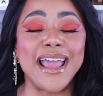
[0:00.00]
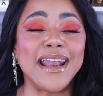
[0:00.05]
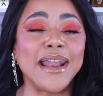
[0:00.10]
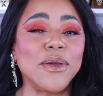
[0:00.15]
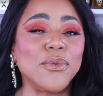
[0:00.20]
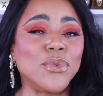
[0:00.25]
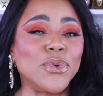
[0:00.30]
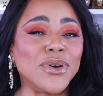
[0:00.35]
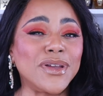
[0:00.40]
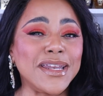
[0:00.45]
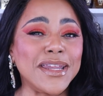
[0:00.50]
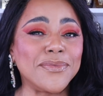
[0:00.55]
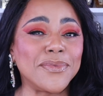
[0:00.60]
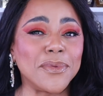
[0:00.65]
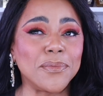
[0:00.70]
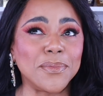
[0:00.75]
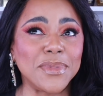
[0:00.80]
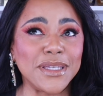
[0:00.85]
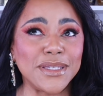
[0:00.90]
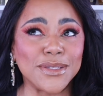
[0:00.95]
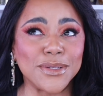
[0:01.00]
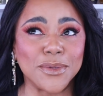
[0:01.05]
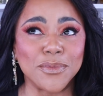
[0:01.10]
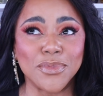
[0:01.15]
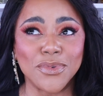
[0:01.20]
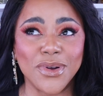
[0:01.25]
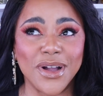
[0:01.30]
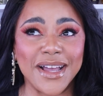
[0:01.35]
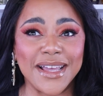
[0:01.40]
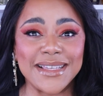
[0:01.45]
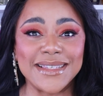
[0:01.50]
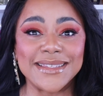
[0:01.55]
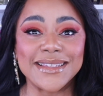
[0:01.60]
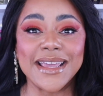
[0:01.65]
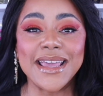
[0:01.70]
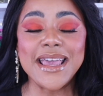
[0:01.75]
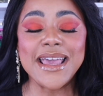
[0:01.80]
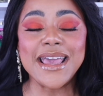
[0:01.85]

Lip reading: and I wouldn't even be surprised